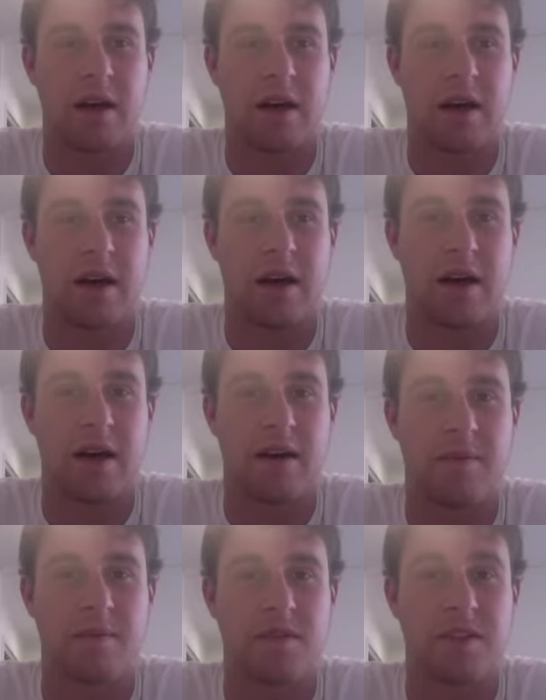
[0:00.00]
uh,
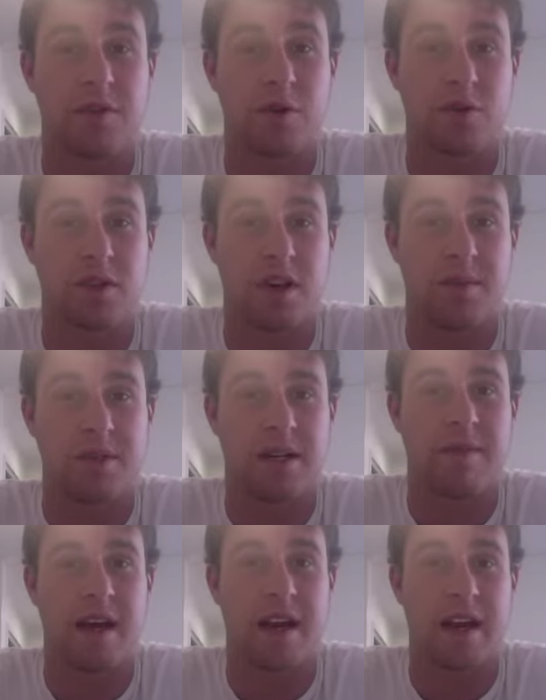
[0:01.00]
difficult terms
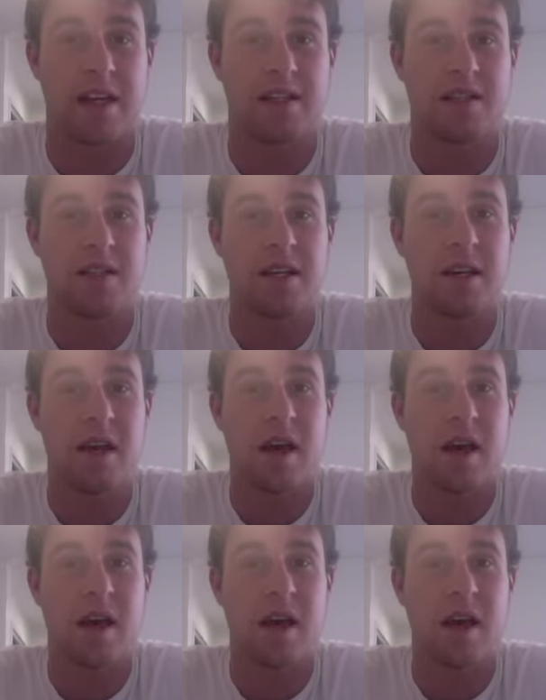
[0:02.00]
up that easily.